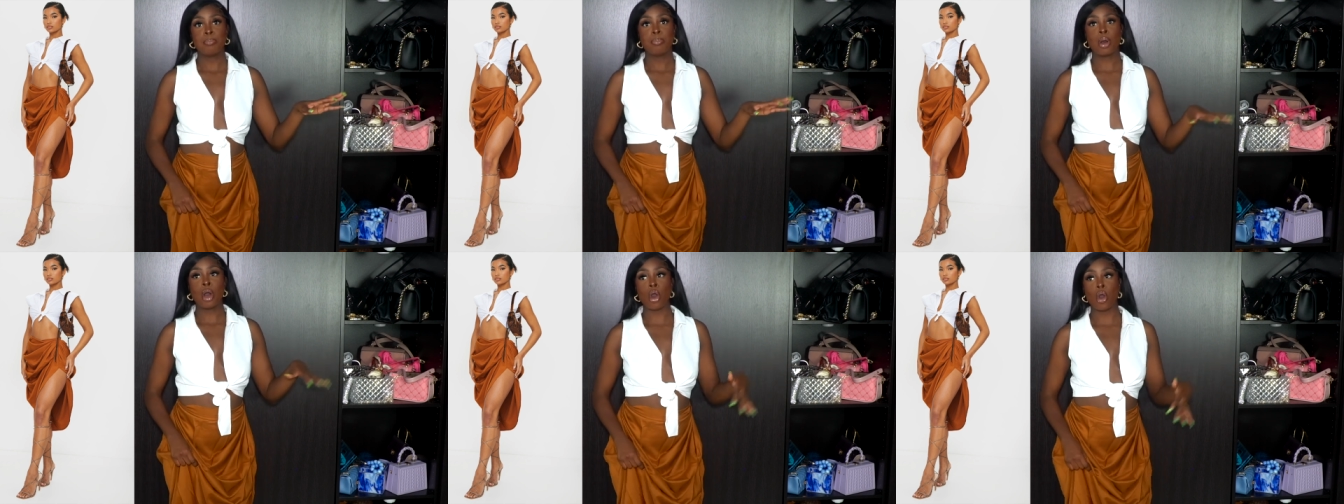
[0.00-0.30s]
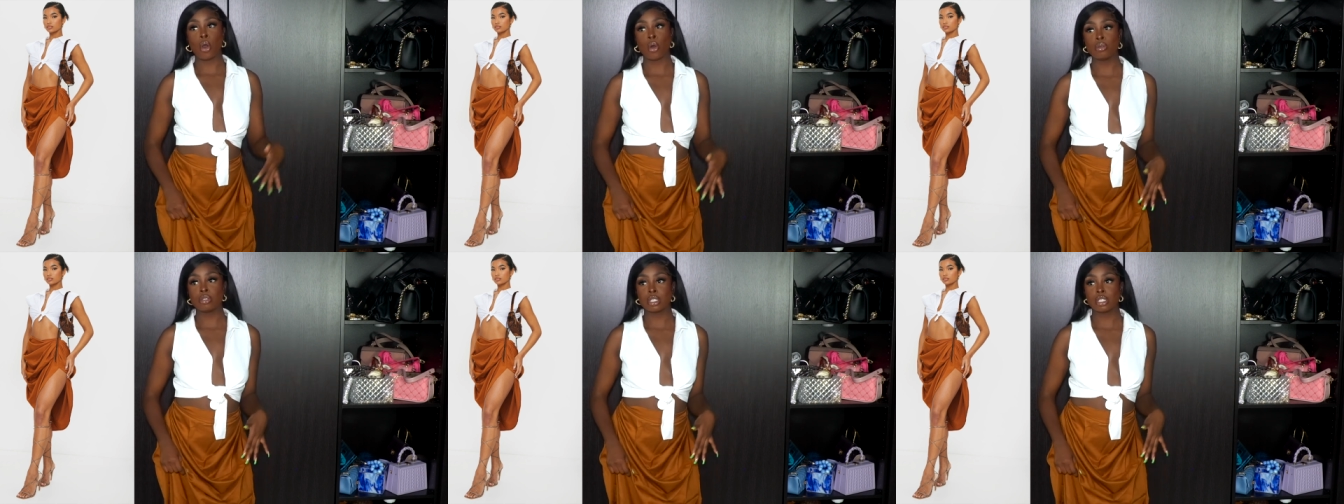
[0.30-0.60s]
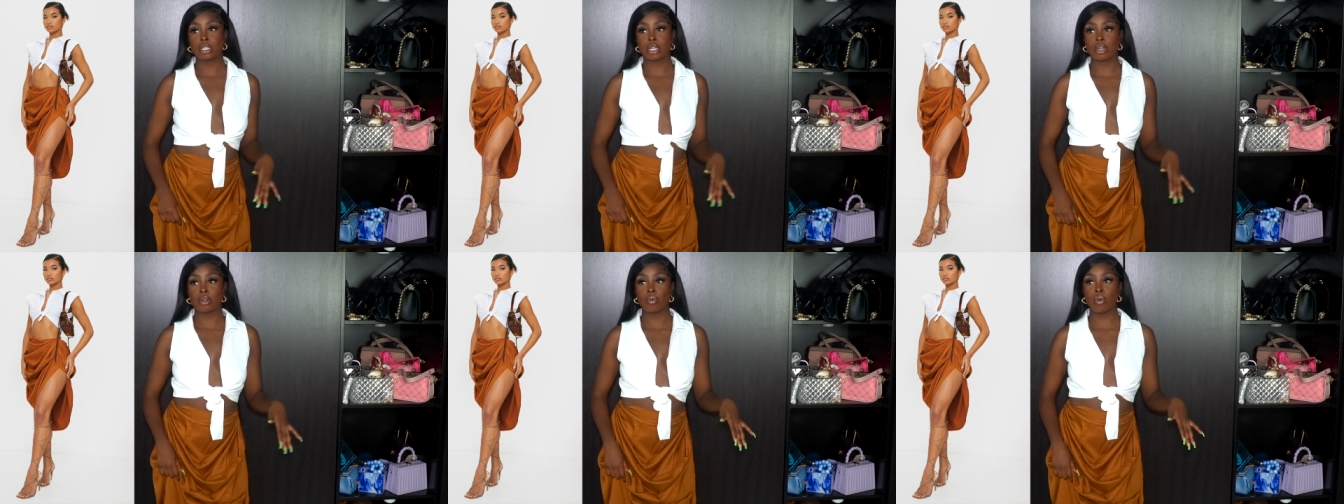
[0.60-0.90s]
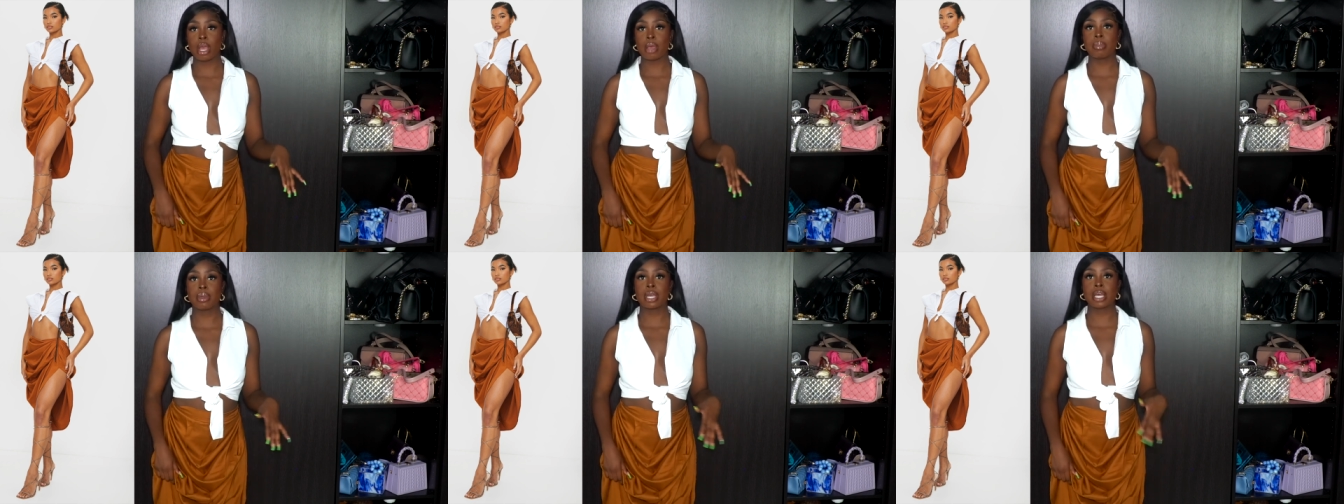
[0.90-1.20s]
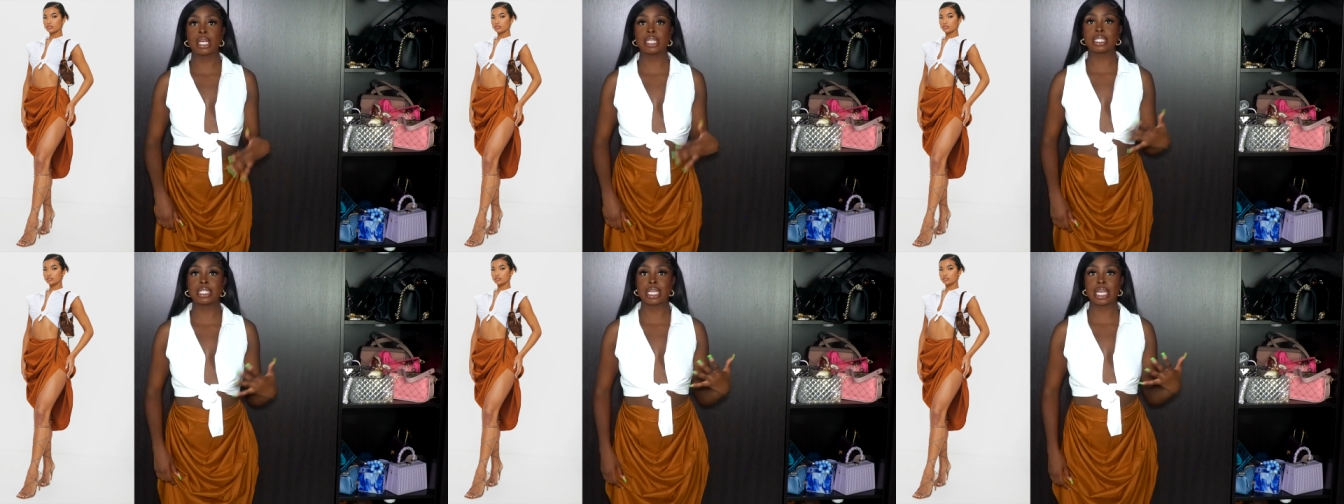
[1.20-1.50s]
pose a certain way
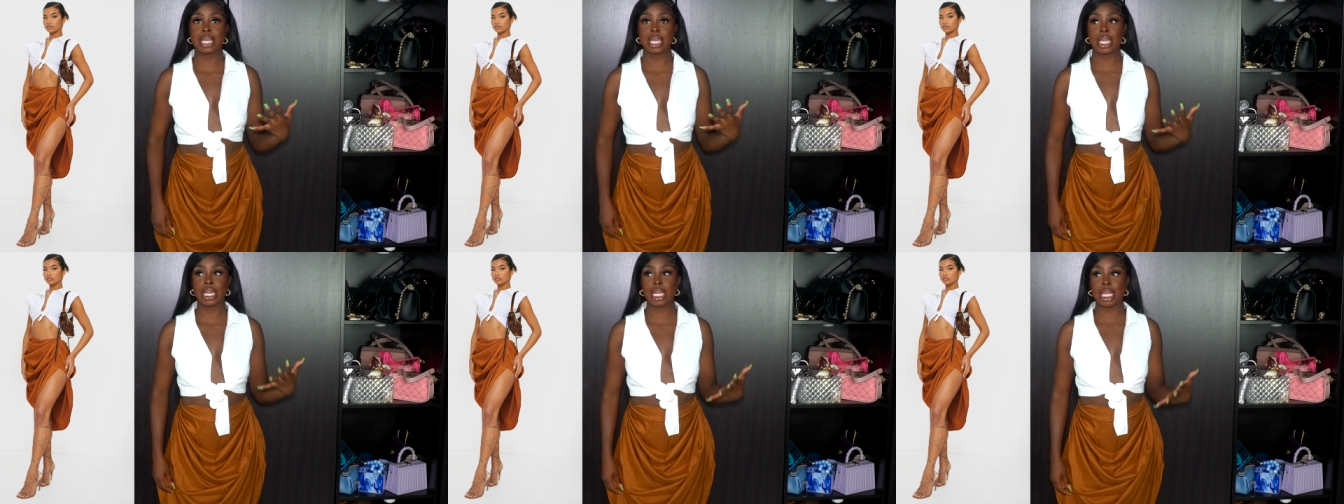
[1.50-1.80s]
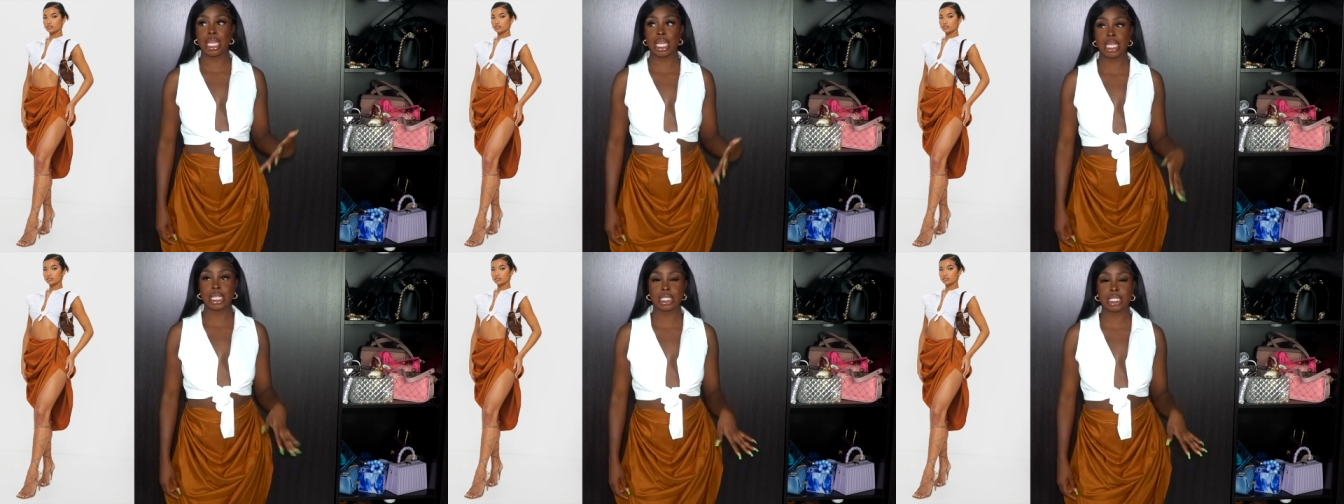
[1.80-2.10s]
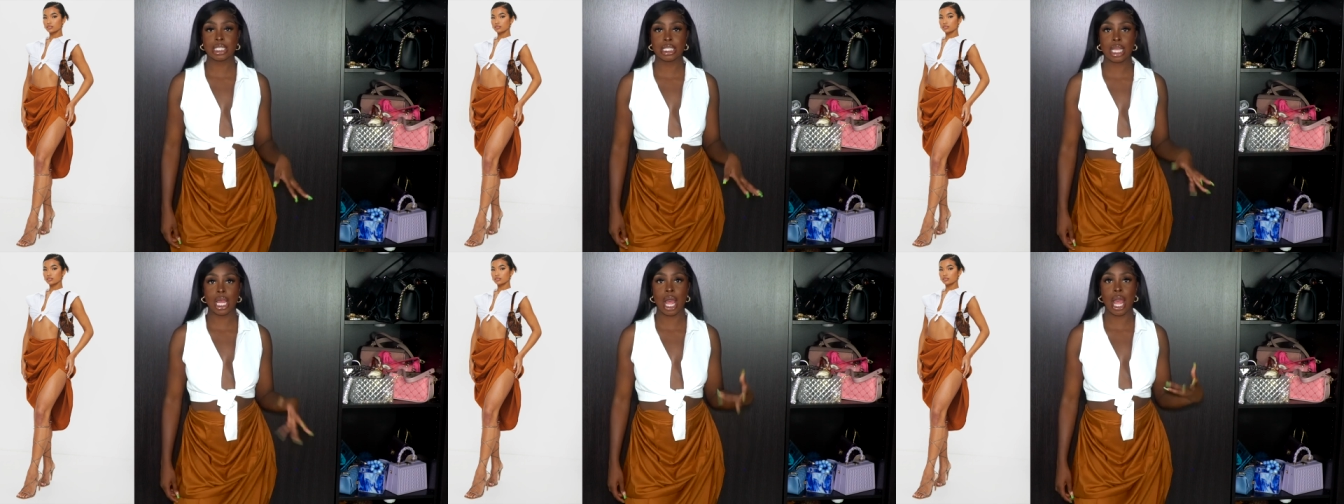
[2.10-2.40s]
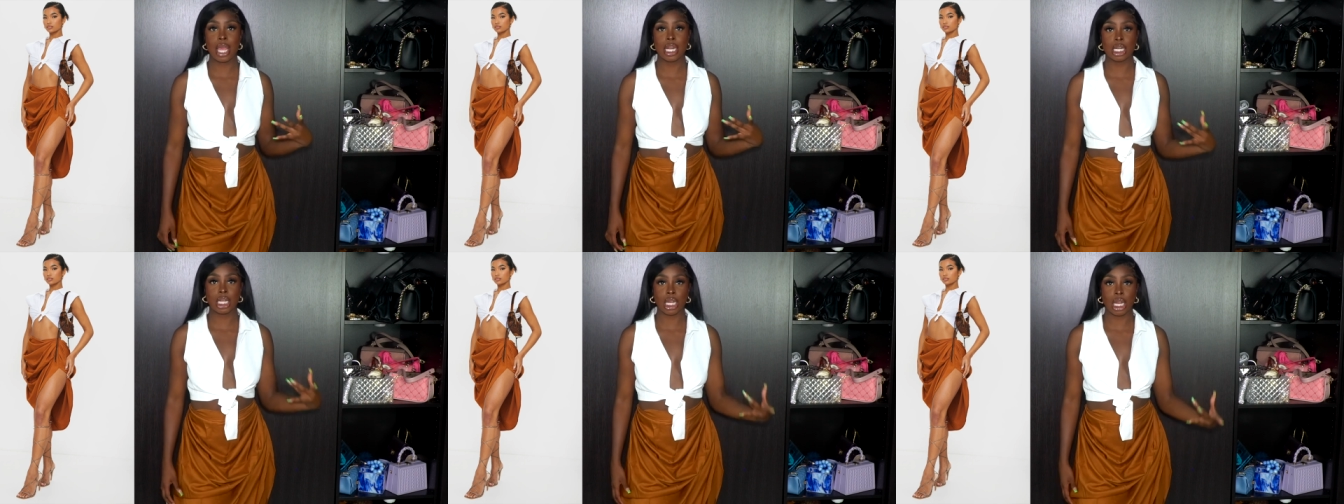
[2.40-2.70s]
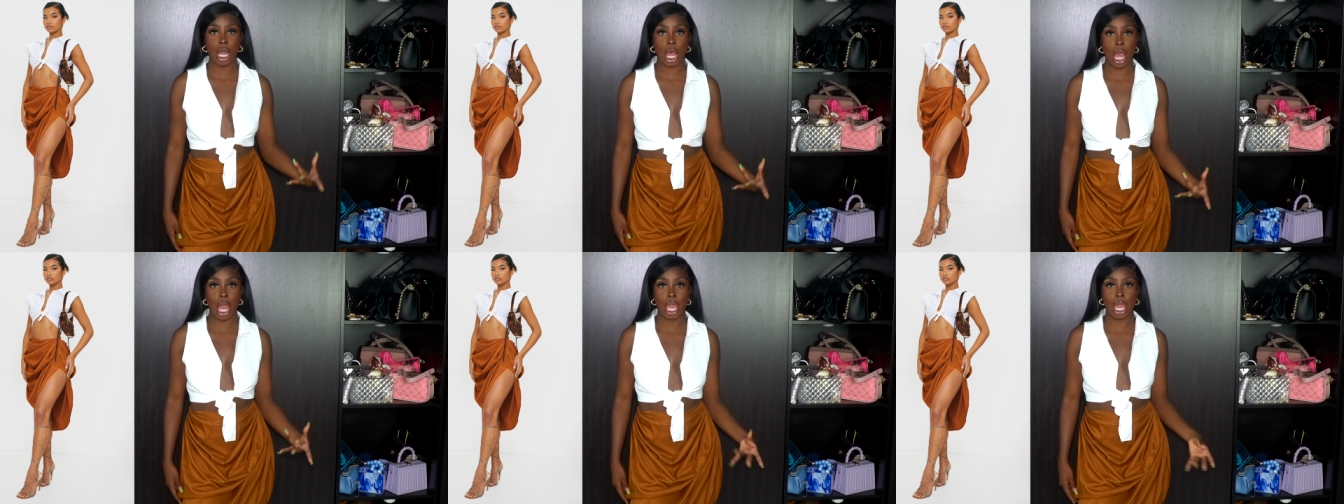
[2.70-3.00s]
because it is kind
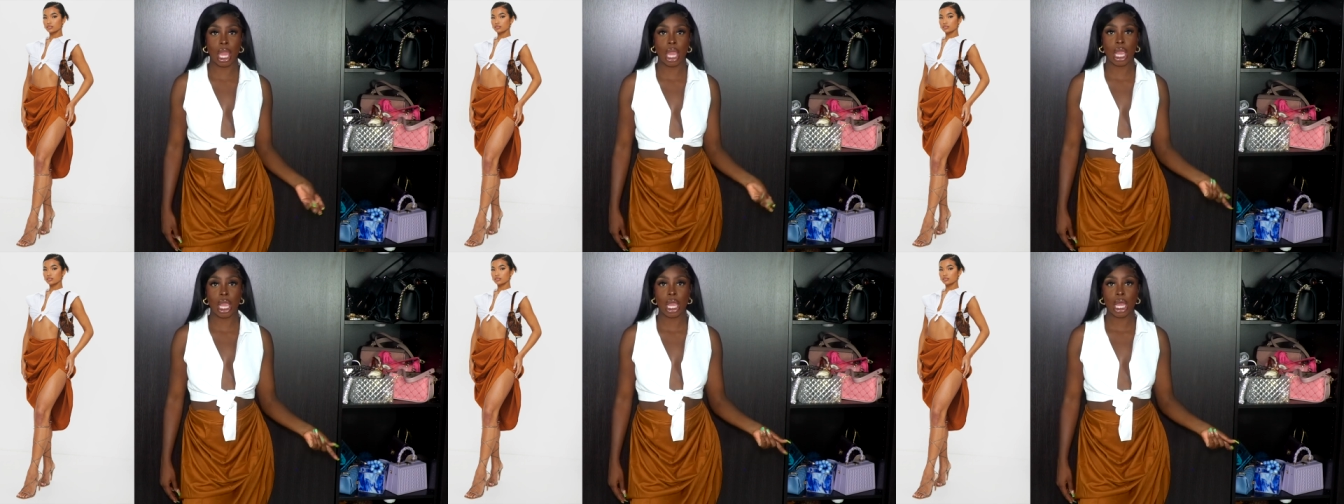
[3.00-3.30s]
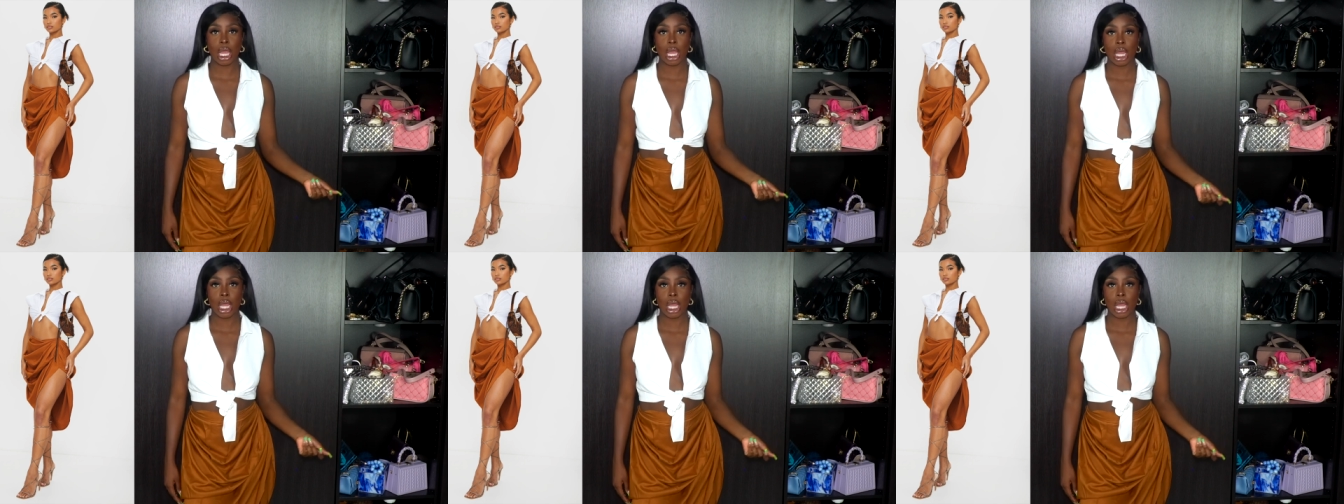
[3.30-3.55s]
of like